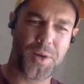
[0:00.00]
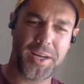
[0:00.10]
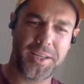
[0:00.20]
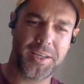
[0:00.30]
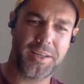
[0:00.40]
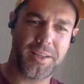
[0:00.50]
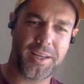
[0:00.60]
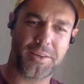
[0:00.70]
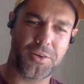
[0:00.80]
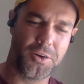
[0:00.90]
writing it
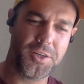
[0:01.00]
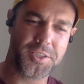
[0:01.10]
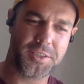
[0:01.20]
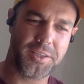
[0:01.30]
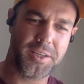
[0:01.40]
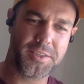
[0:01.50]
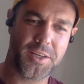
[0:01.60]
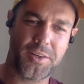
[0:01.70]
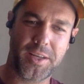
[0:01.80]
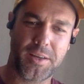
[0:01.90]
like earnestly
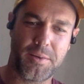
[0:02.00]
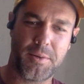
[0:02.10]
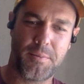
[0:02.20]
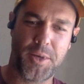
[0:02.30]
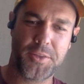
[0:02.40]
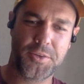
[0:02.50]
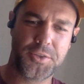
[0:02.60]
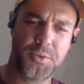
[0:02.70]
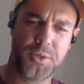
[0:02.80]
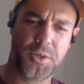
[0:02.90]
until like a month or
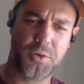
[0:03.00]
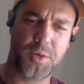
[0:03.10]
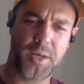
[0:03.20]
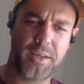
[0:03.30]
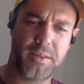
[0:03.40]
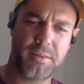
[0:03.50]
two ago, right?